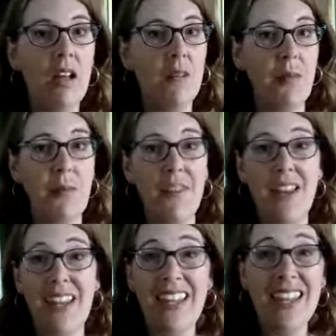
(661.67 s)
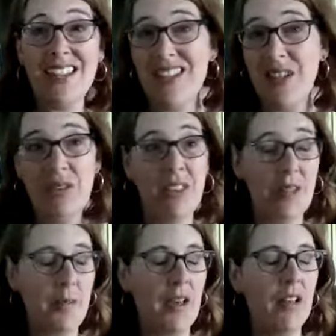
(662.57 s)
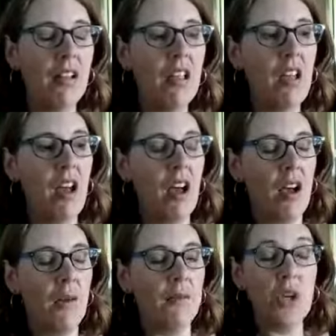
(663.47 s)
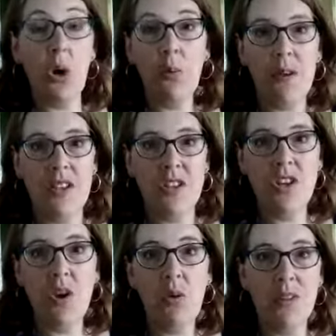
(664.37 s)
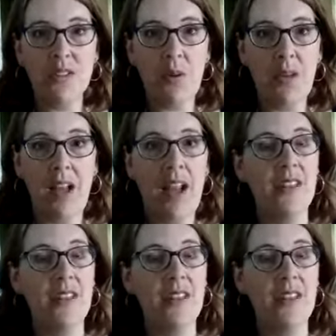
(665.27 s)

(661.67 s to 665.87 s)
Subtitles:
Maybe they didn't get to the email to open it to know what's going on.